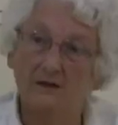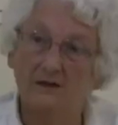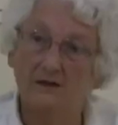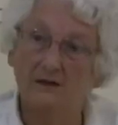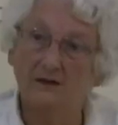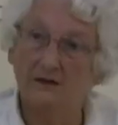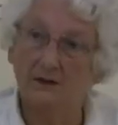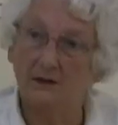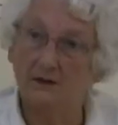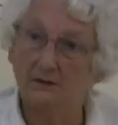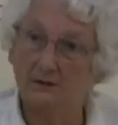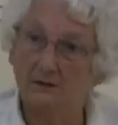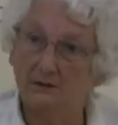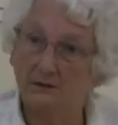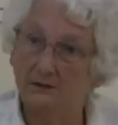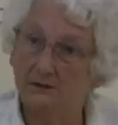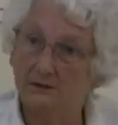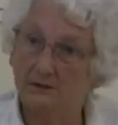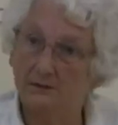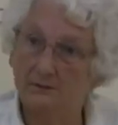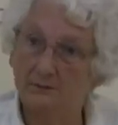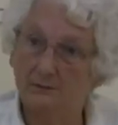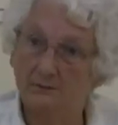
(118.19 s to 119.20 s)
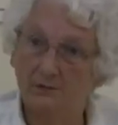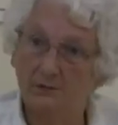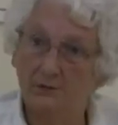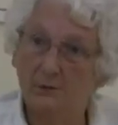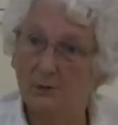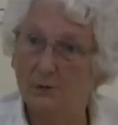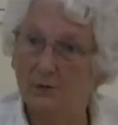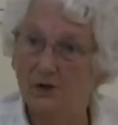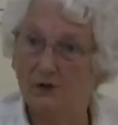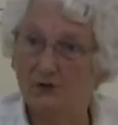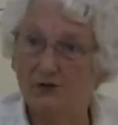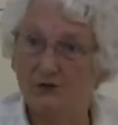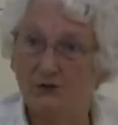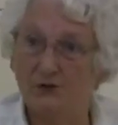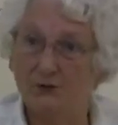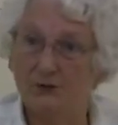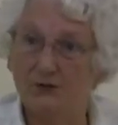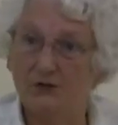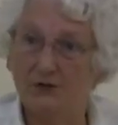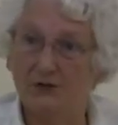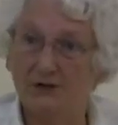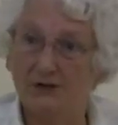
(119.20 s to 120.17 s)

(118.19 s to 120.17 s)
So it all mushroomed